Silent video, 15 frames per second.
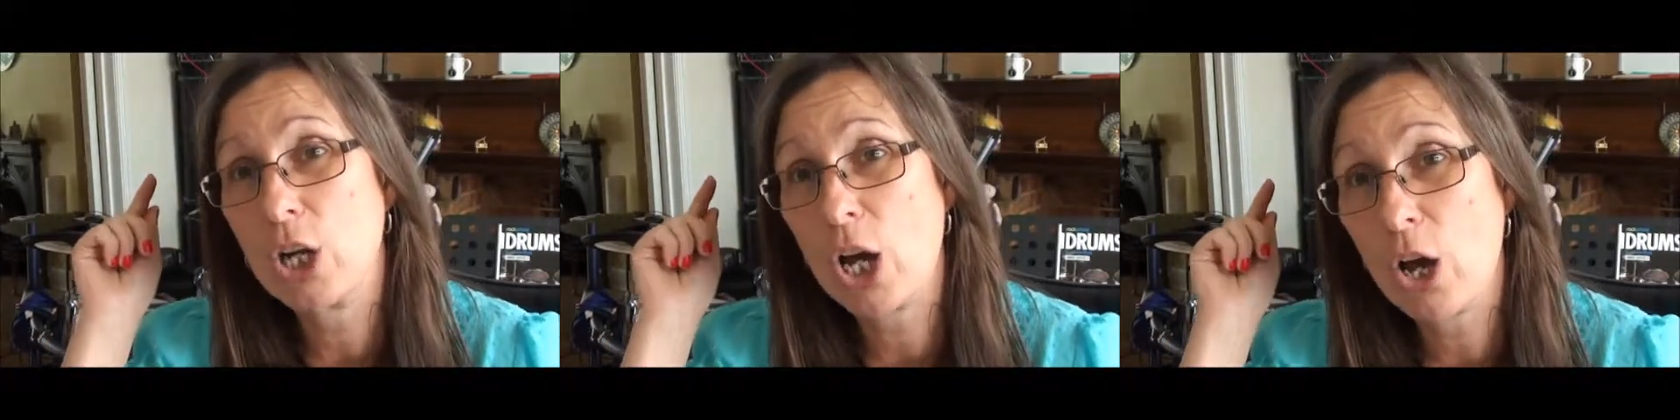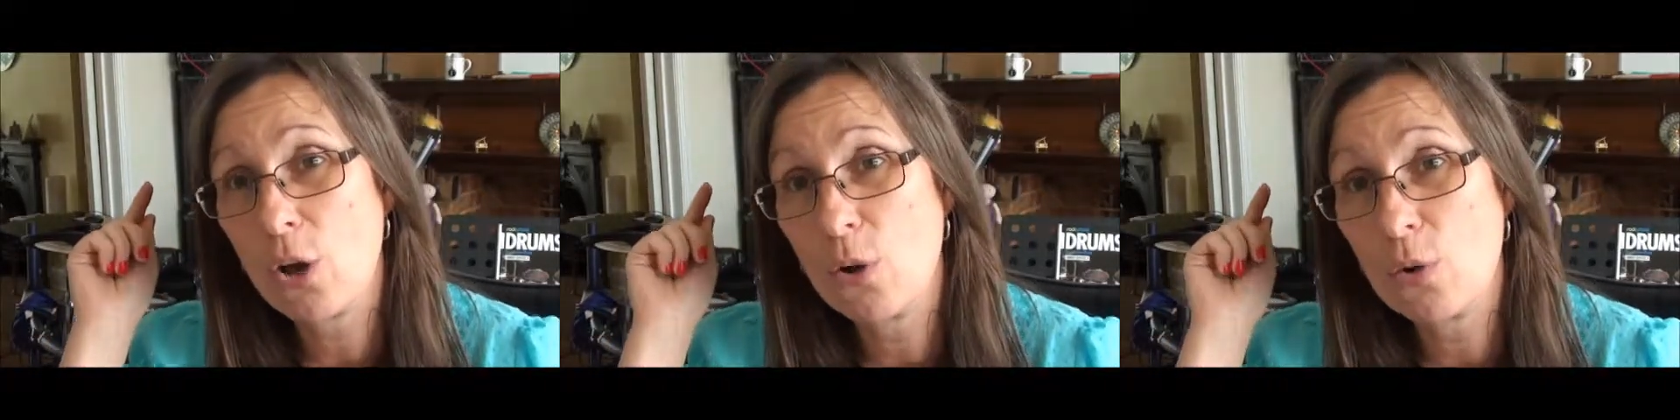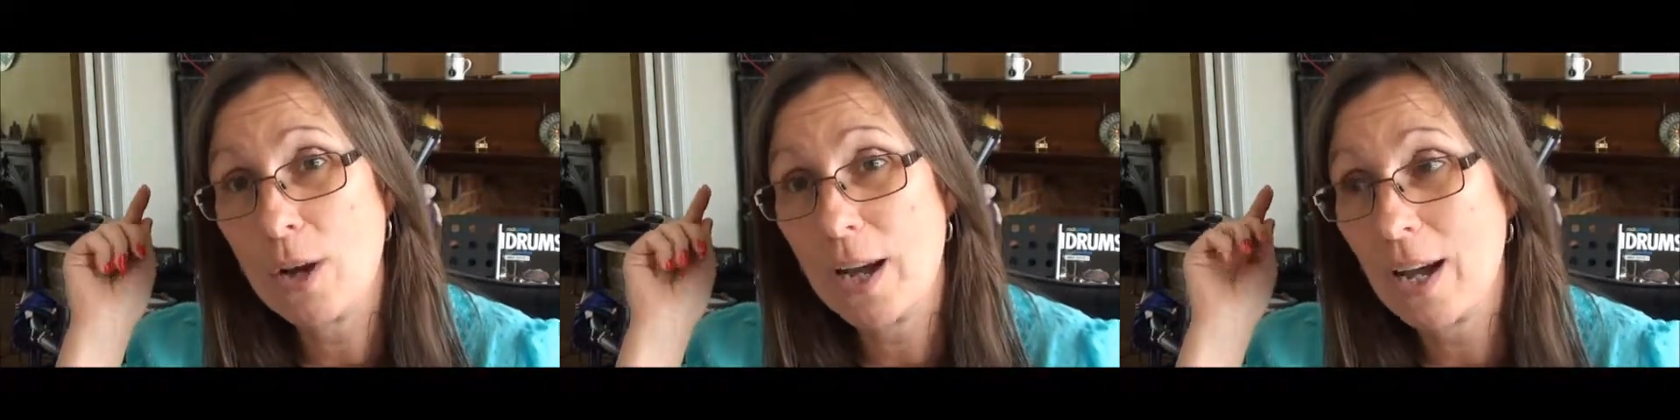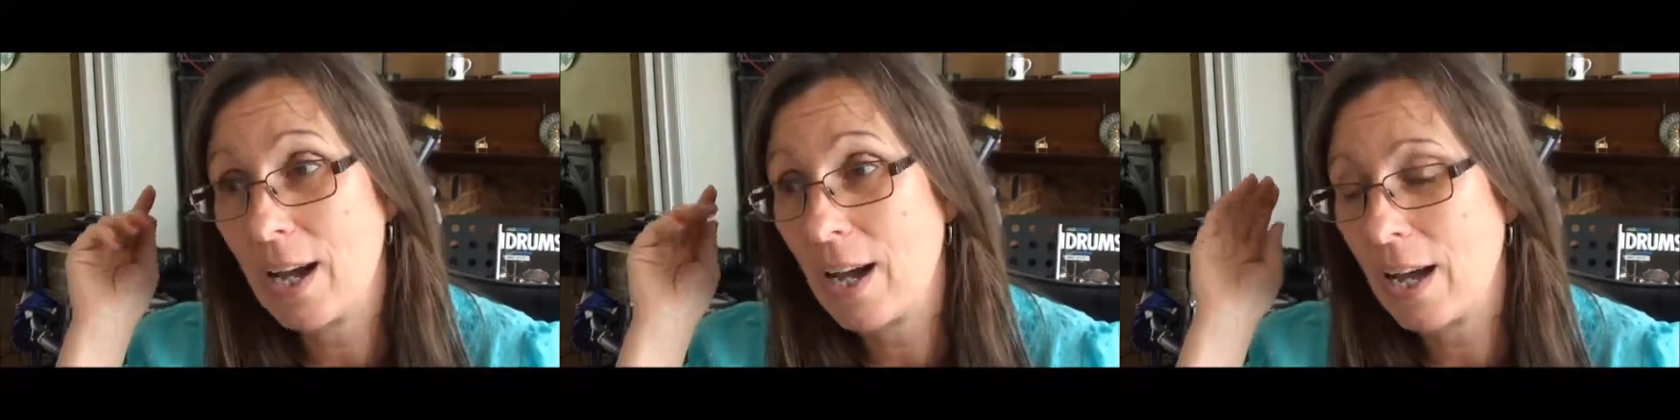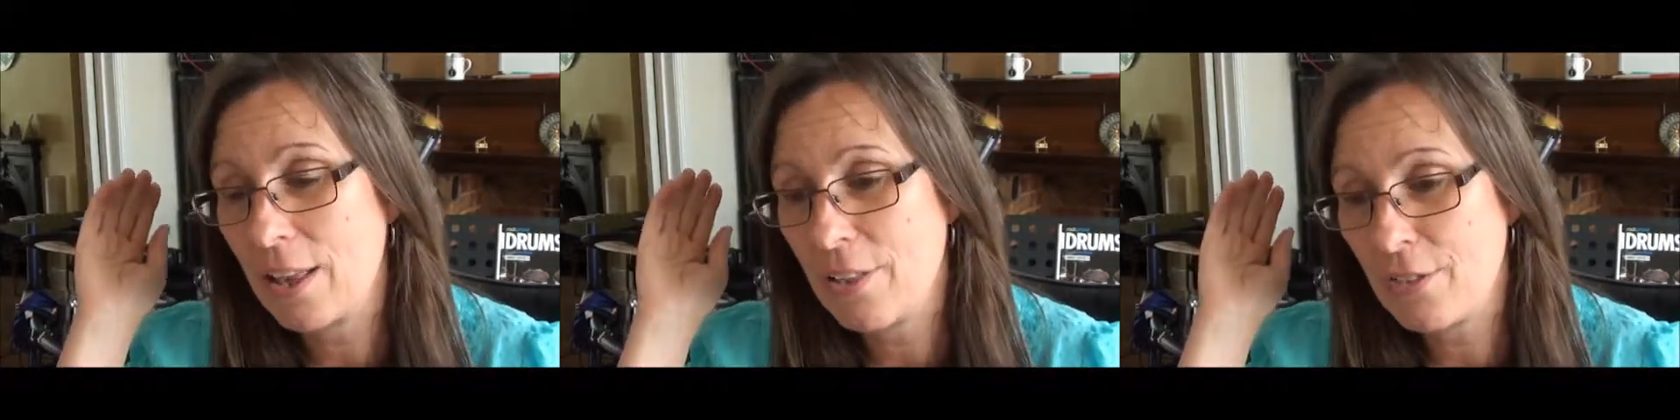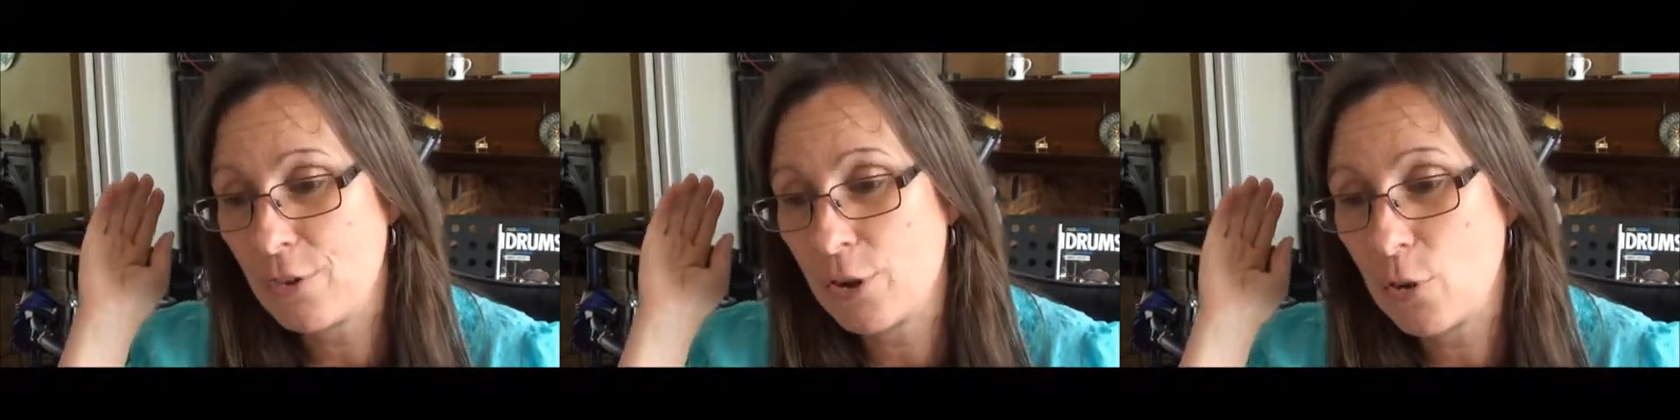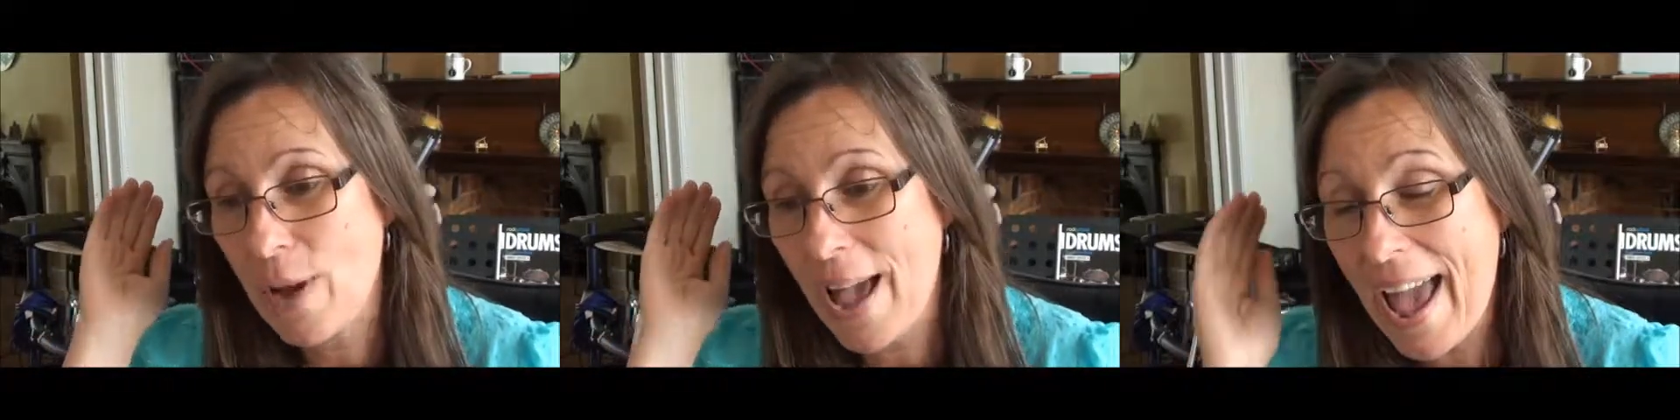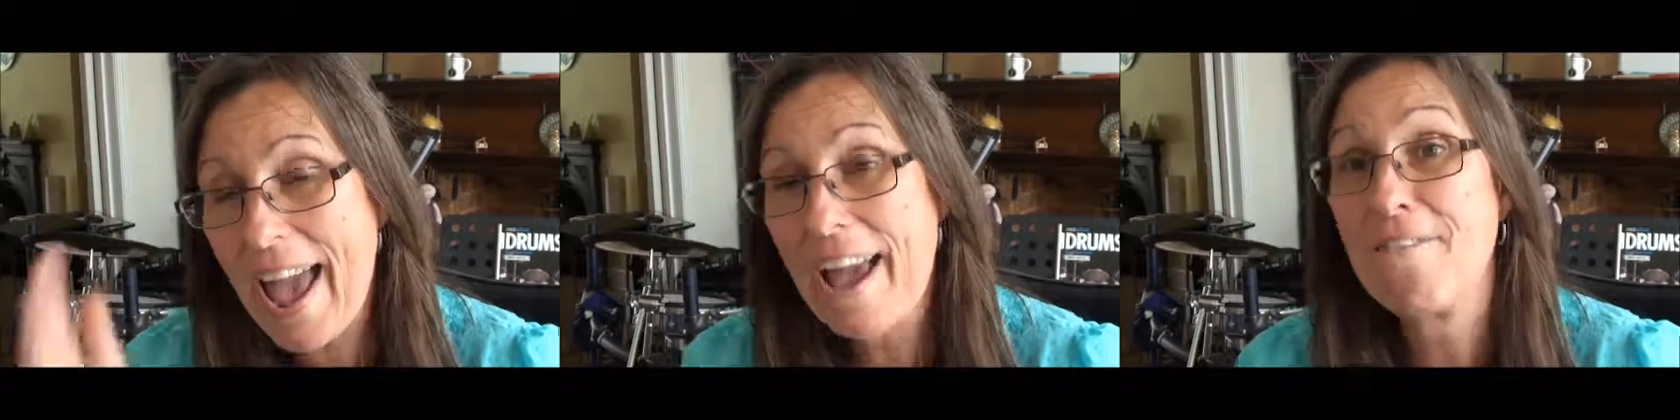go
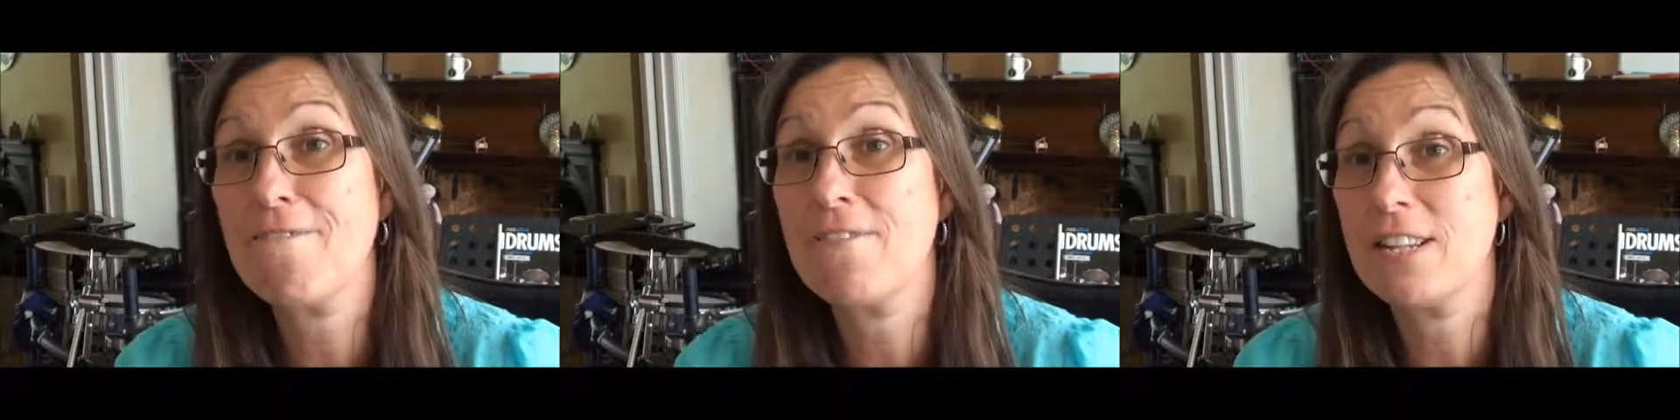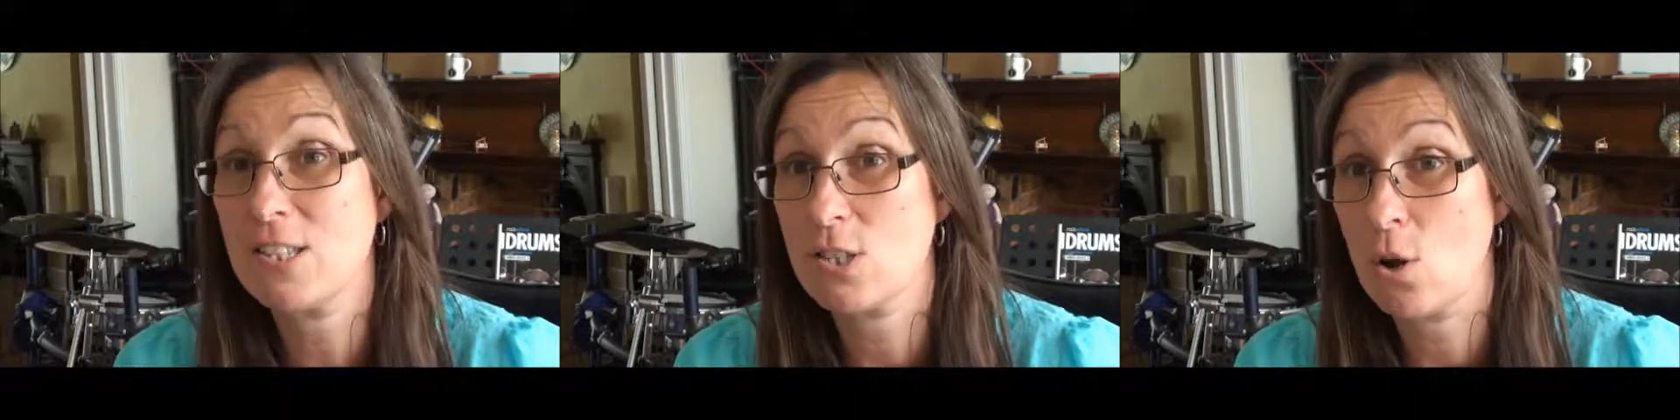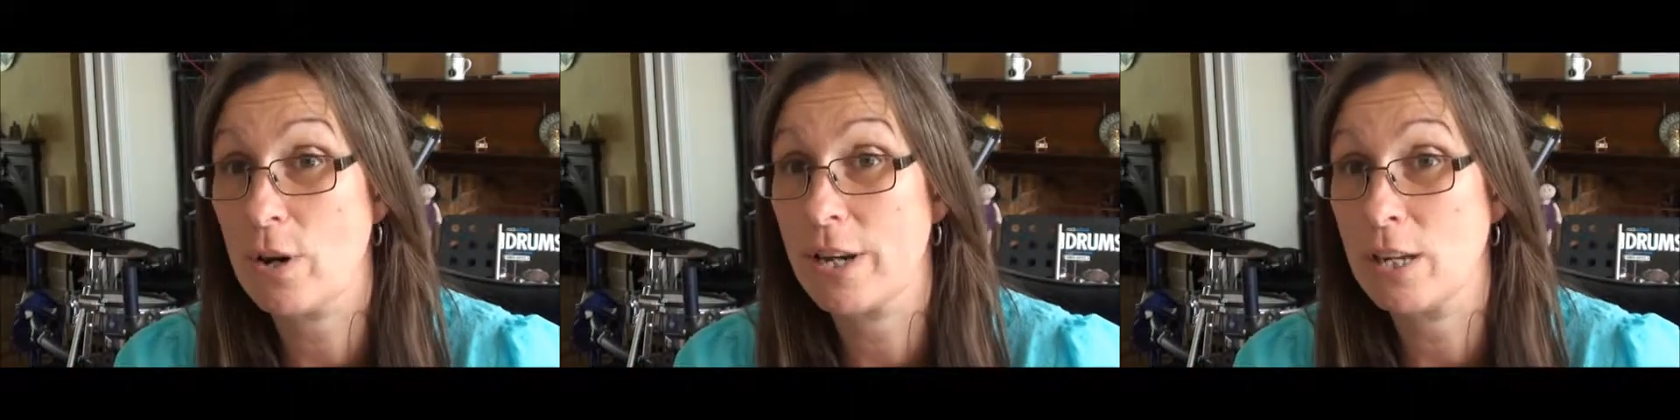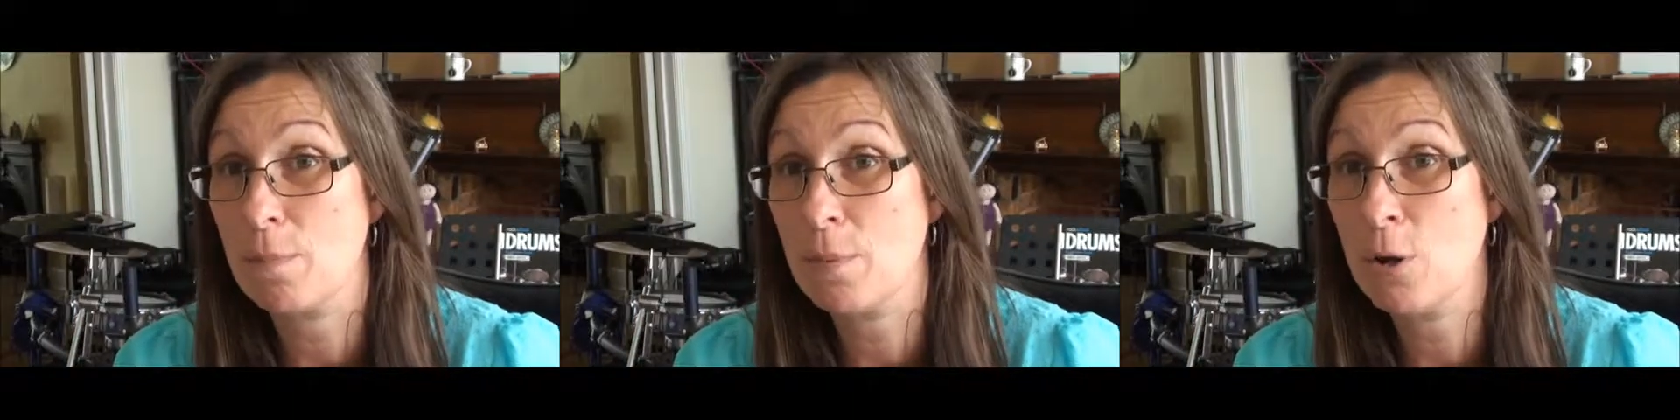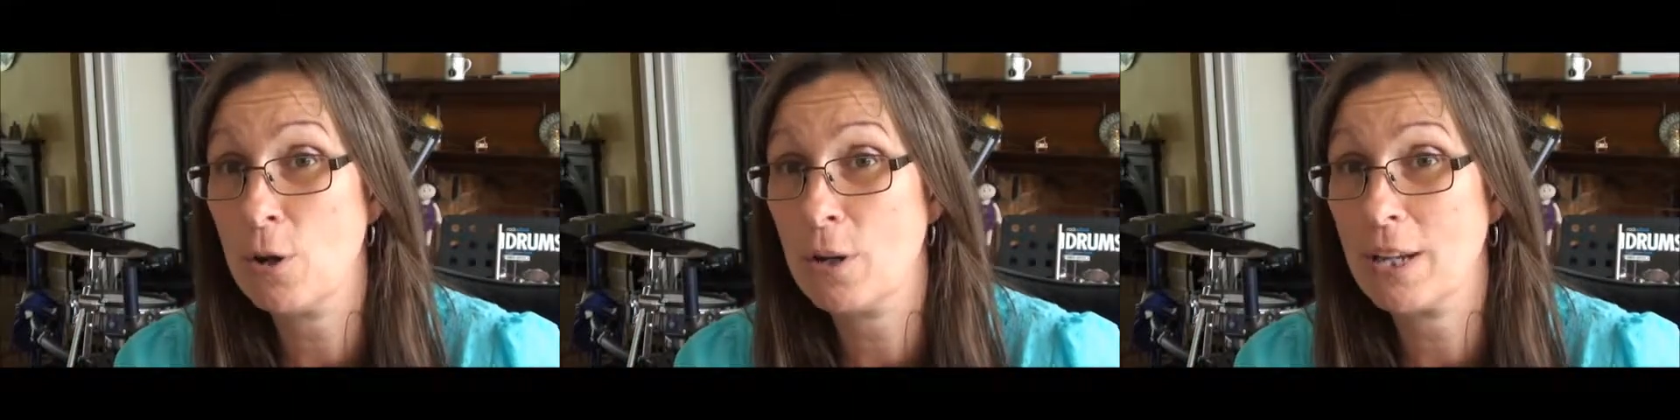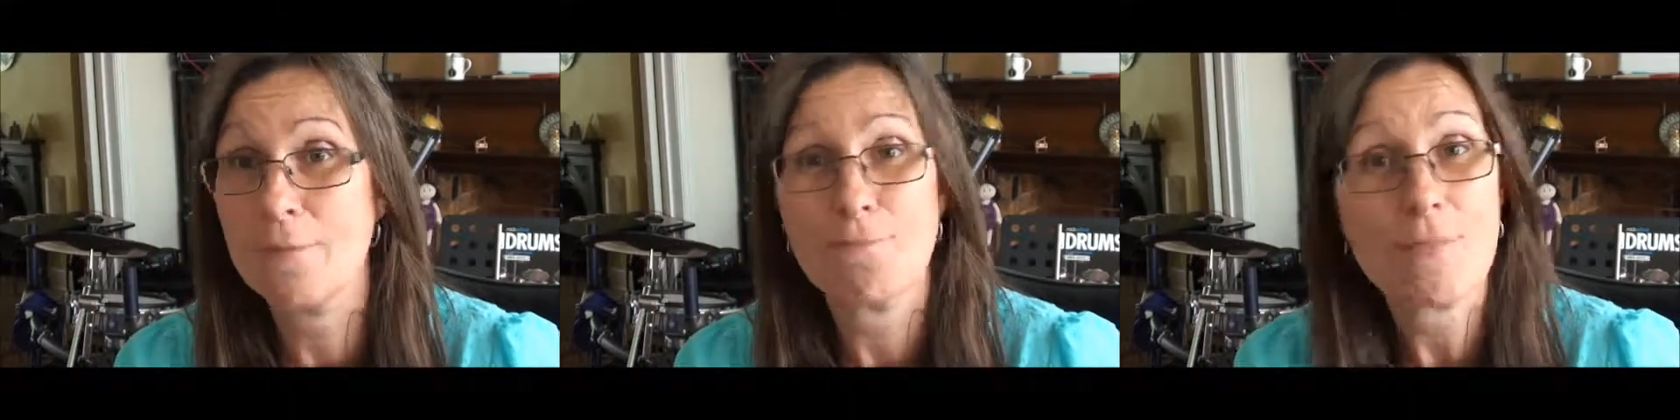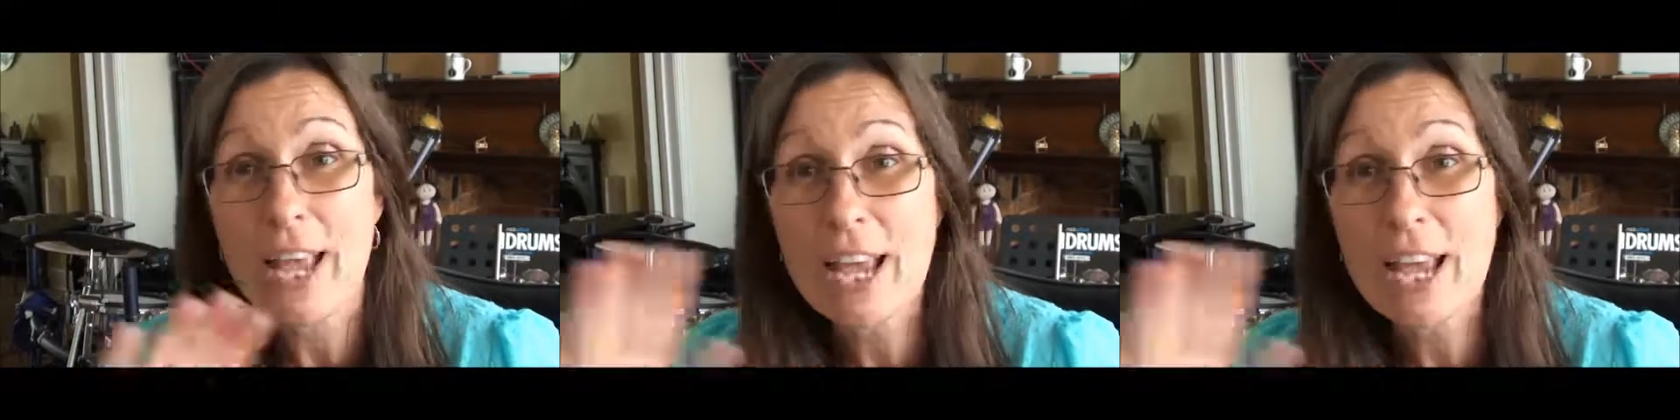through every song in the book,